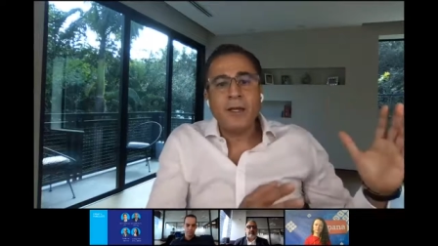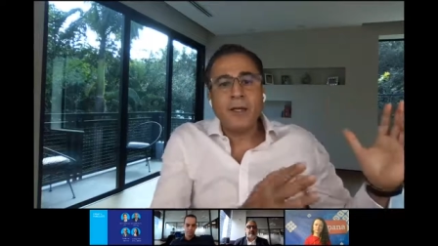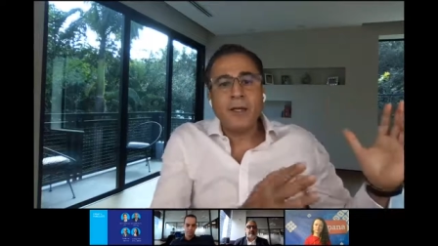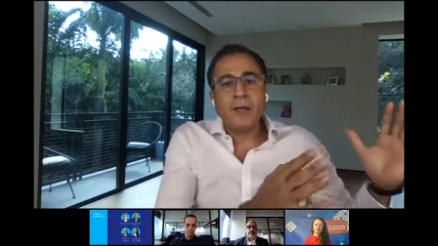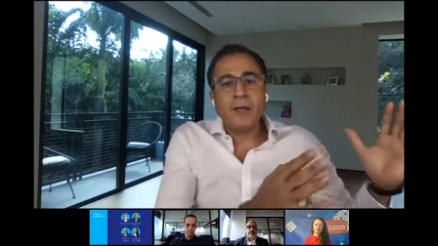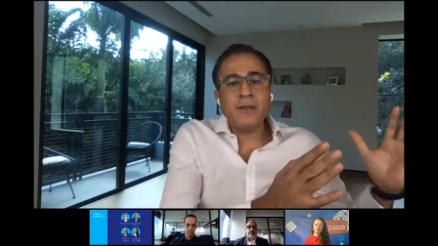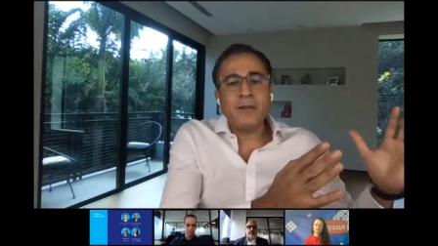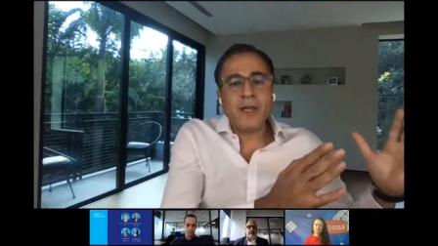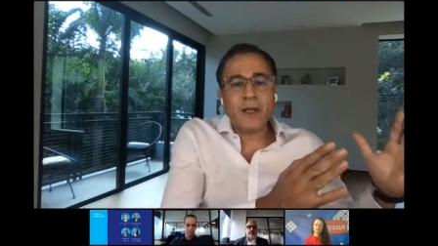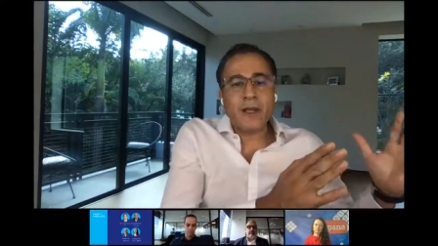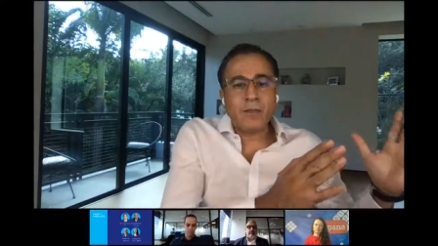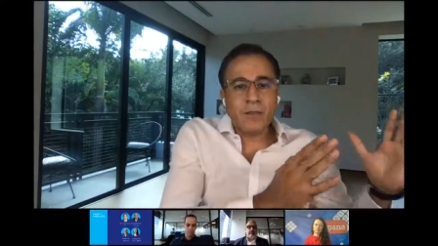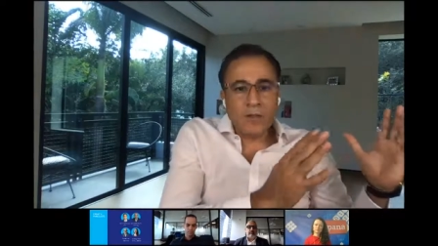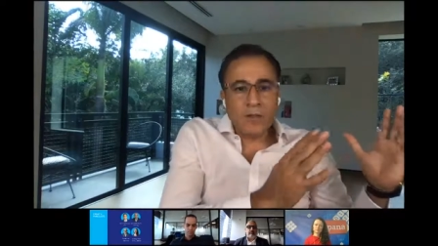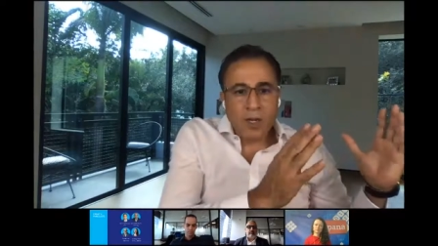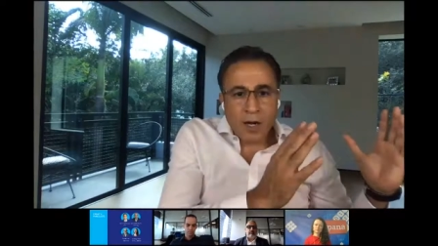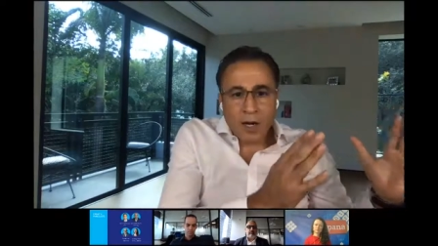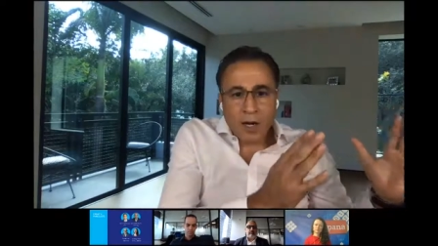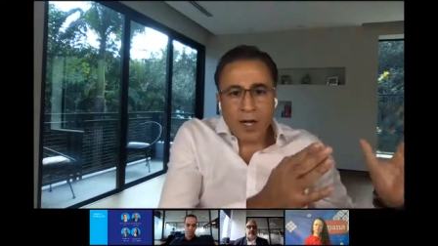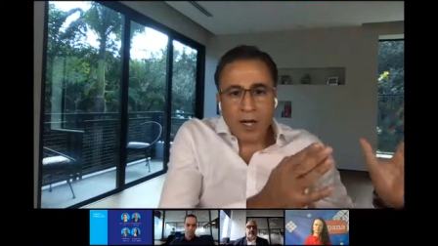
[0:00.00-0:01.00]
that
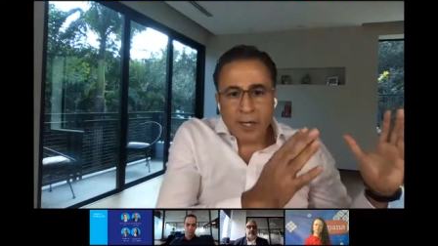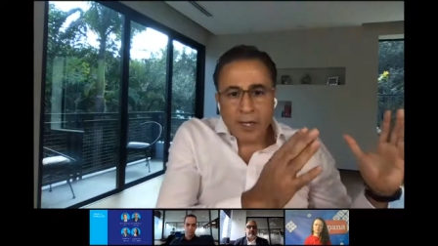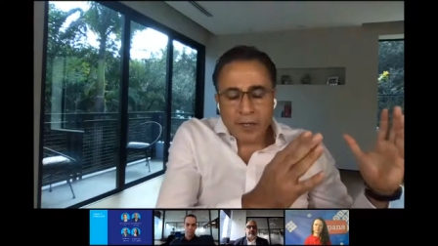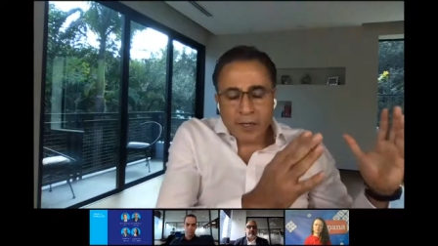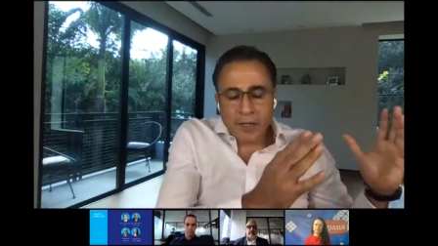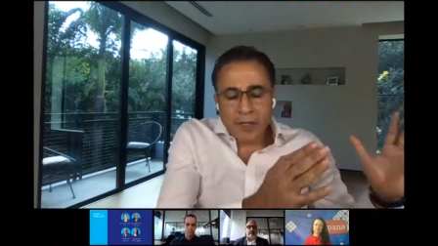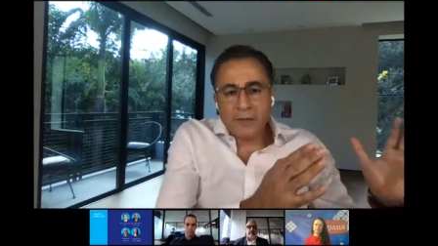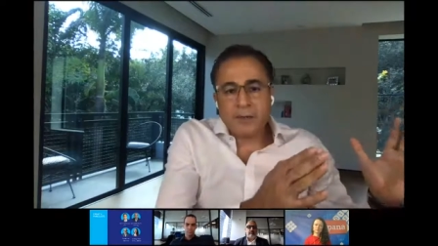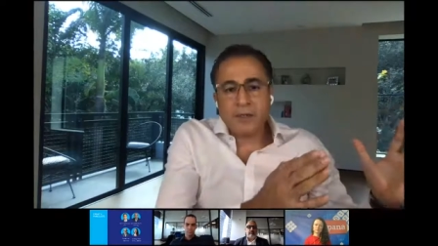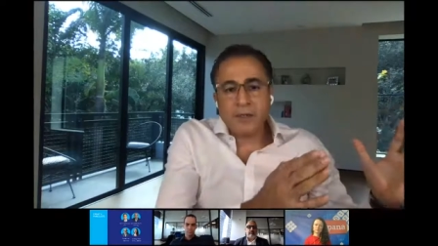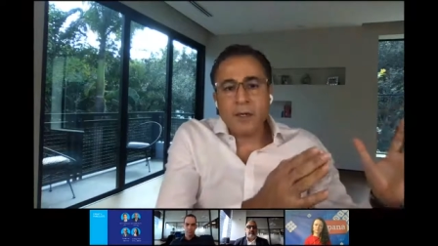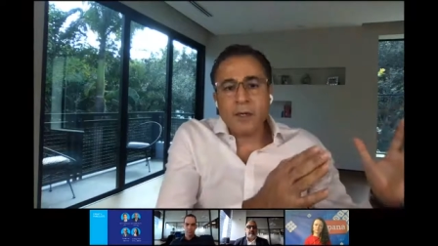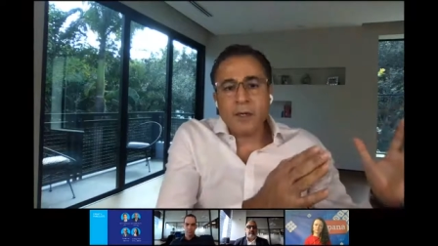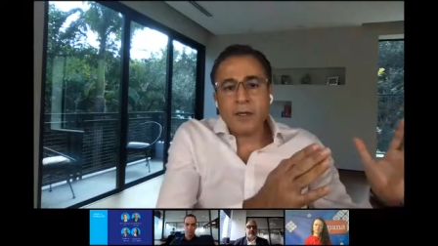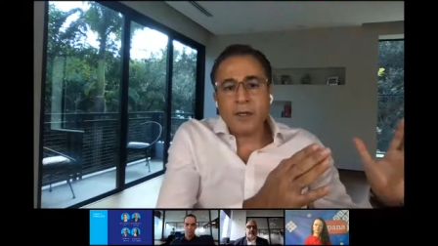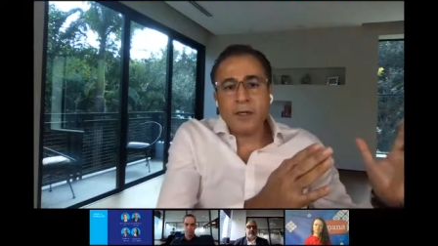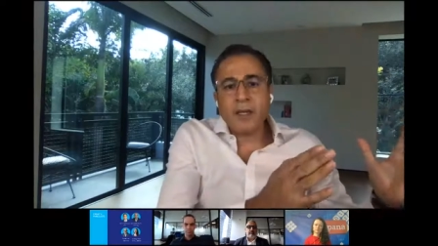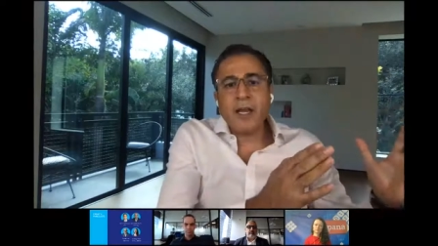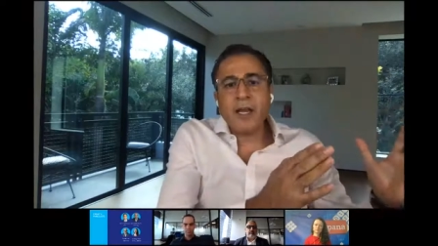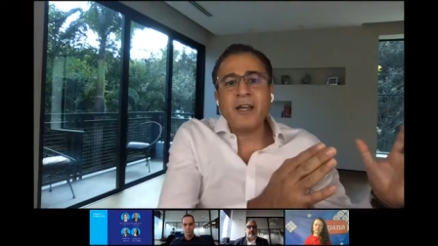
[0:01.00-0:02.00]
client
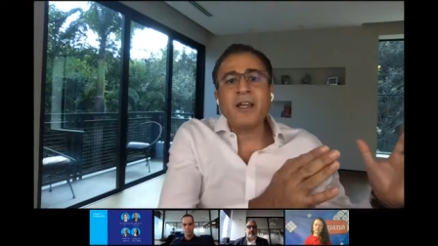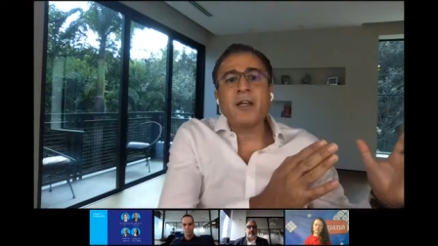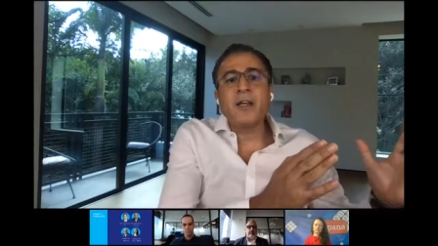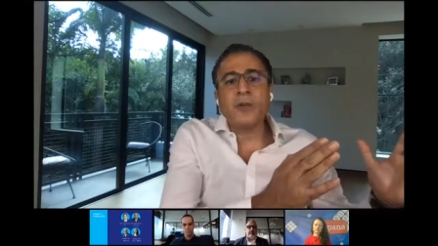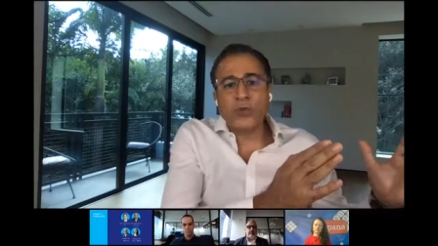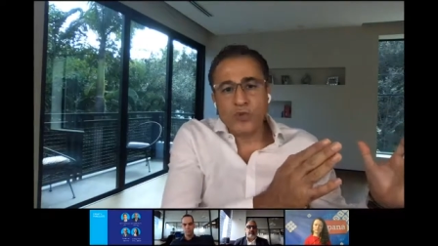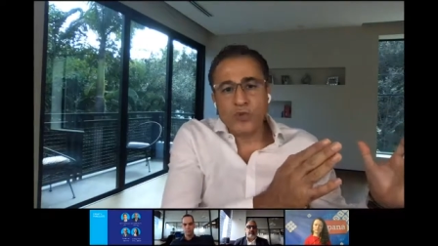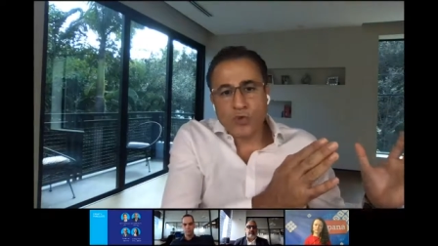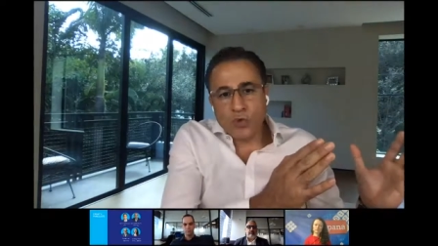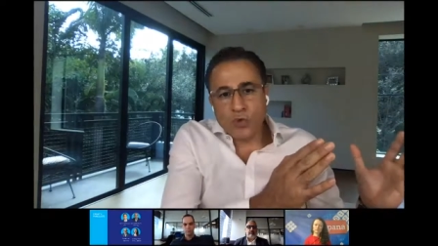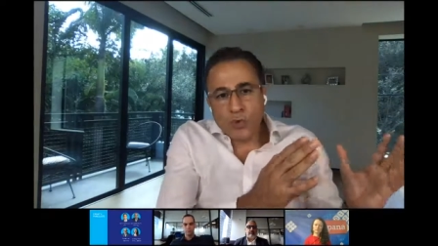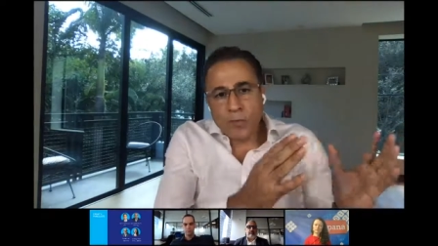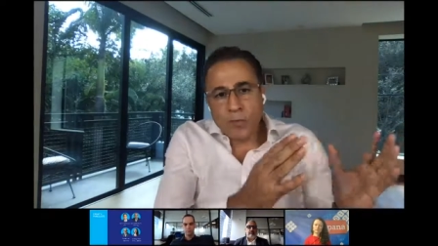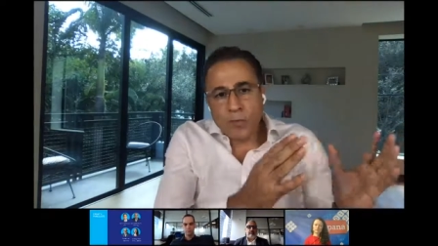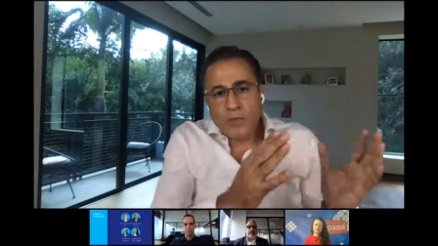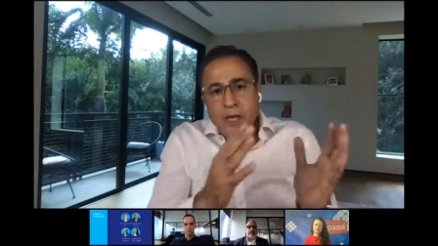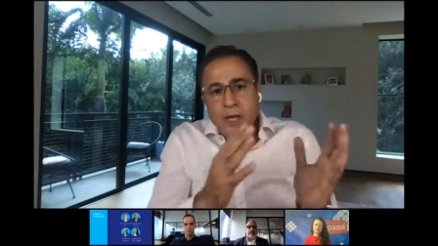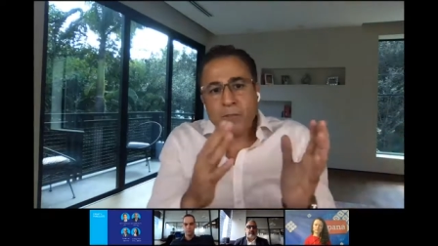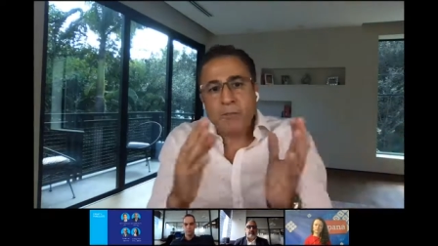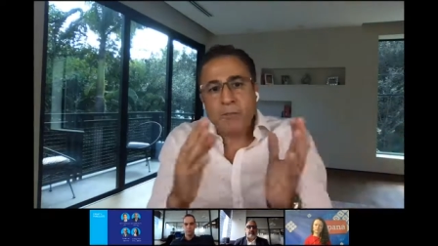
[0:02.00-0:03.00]
can consume
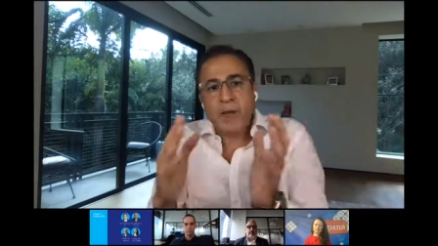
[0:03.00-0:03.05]
that